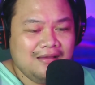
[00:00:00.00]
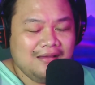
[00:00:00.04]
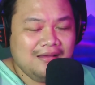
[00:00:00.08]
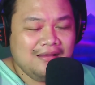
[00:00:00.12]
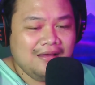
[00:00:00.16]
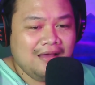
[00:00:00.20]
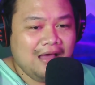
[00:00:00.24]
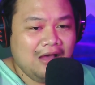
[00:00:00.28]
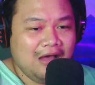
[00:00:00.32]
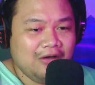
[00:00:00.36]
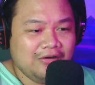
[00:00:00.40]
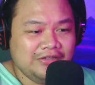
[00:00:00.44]

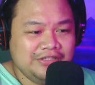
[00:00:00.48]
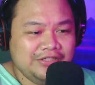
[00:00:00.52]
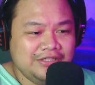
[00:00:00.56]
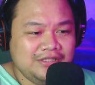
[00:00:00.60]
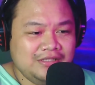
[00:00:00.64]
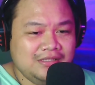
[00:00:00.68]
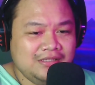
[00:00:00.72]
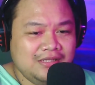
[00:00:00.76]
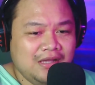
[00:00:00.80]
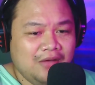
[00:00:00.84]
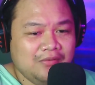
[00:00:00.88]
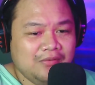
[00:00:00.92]
How
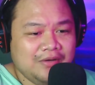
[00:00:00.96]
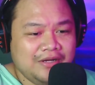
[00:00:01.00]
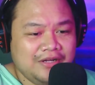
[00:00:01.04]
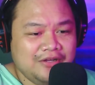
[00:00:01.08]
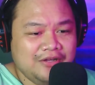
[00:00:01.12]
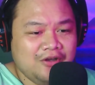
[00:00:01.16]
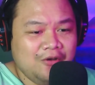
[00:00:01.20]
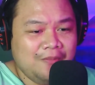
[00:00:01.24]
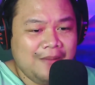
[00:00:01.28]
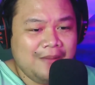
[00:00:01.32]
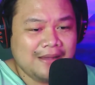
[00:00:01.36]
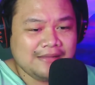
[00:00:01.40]
can I
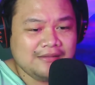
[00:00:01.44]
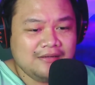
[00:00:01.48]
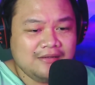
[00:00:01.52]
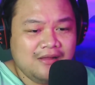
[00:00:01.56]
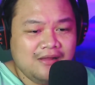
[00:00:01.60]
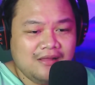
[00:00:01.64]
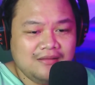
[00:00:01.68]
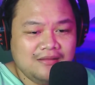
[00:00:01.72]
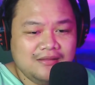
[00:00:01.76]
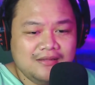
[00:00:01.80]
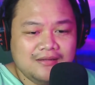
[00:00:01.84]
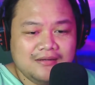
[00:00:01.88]
go back to
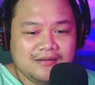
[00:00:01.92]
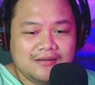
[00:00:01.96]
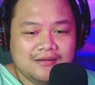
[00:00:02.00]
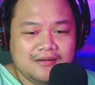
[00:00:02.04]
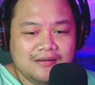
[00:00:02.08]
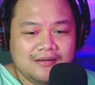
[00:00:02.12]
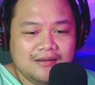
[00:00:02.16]
London?